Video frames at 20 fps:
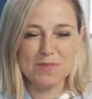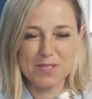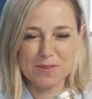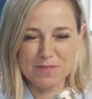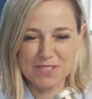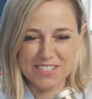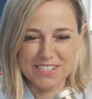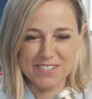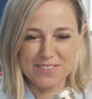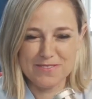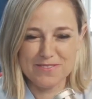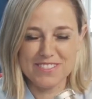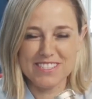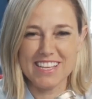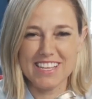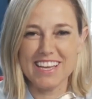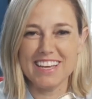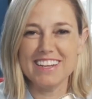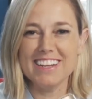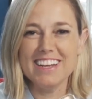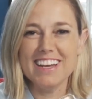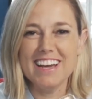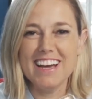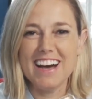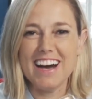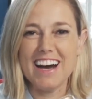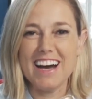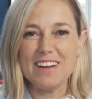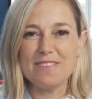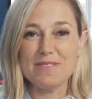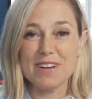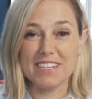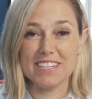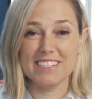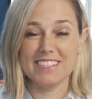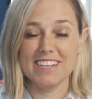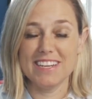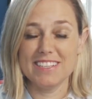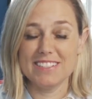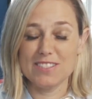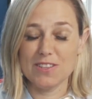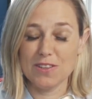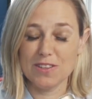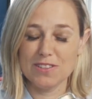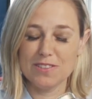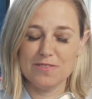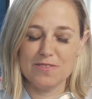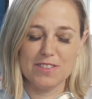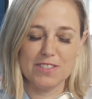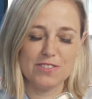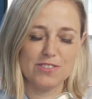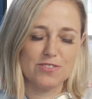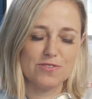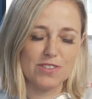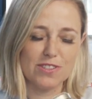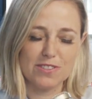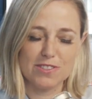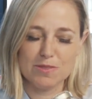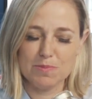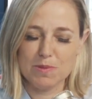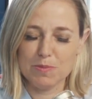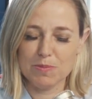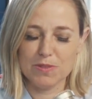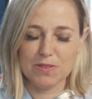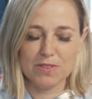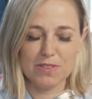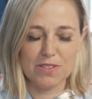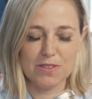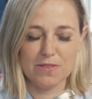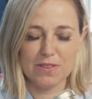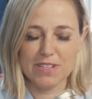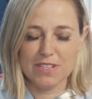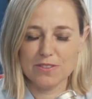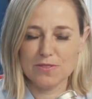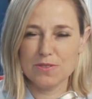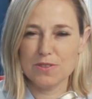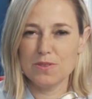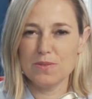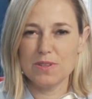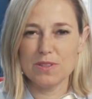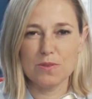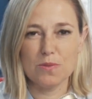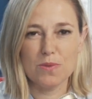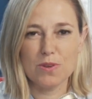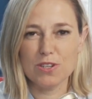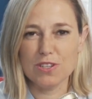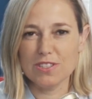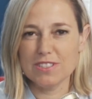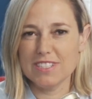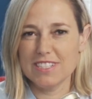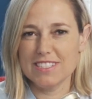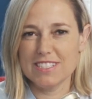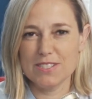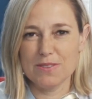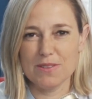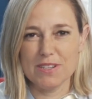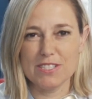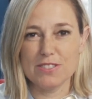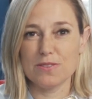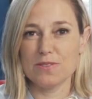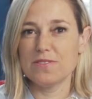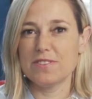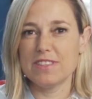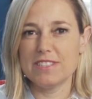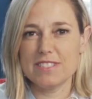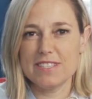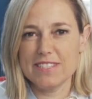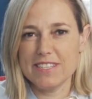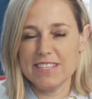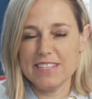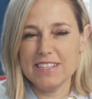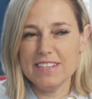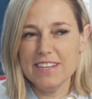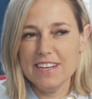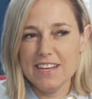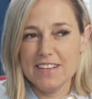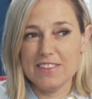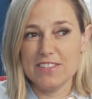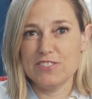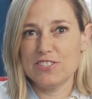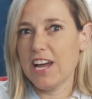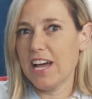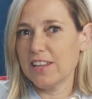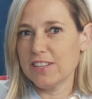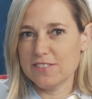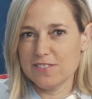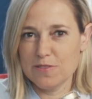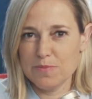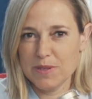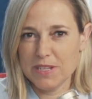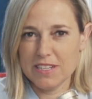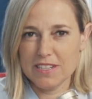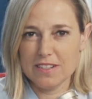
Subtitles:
much news that I recognize all of the struggles people are going through in the world. And so I sort of see the challenge of being